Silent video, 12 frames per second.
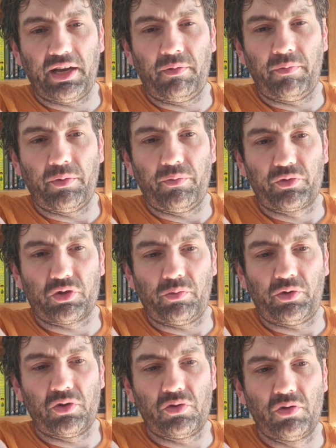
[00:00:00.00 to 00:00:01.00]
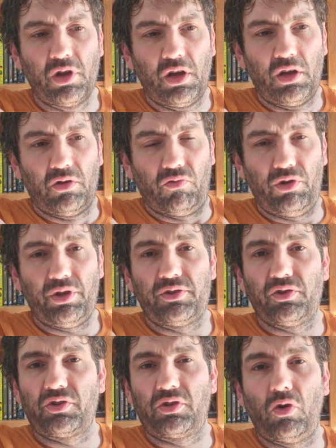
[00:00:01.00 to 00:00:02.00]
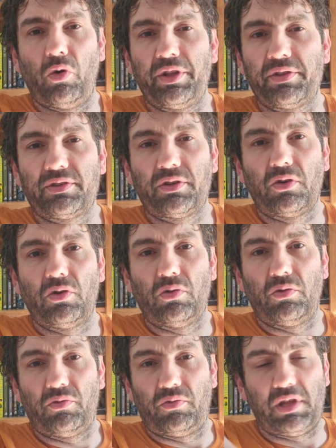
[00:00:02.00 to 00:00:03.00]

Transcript: I am someone who really does go into